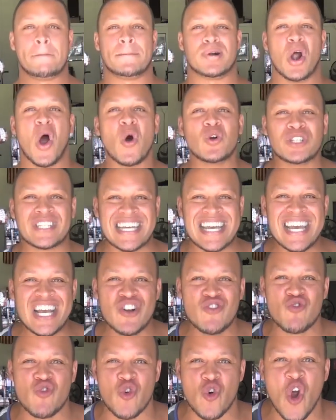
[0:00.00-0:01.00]

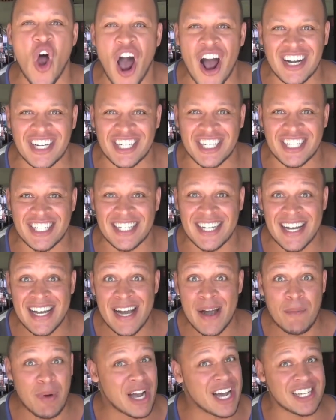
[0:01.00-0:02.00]
Protein rush,
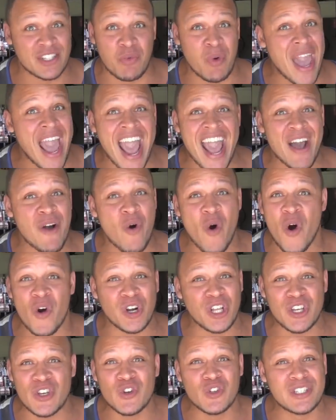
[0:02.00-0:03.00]
because we ain't
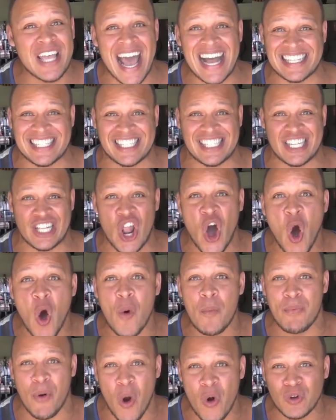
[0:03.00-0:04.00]
going to use that
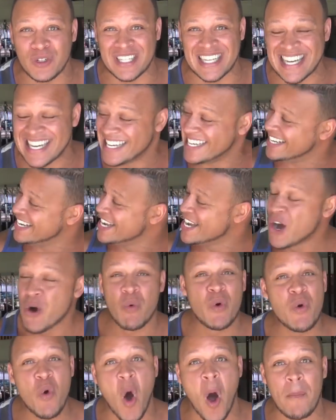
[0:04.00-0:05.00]
slow protein.
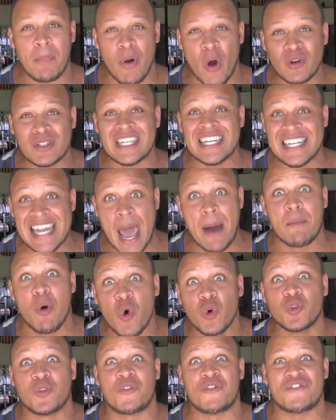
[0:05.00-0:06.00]
We want protein that
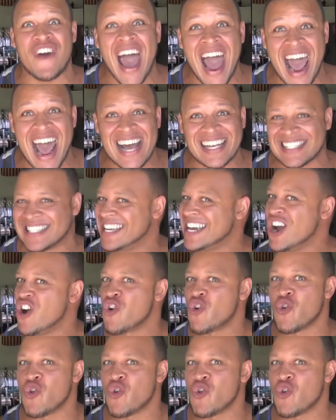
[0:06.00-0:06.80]
moves fast.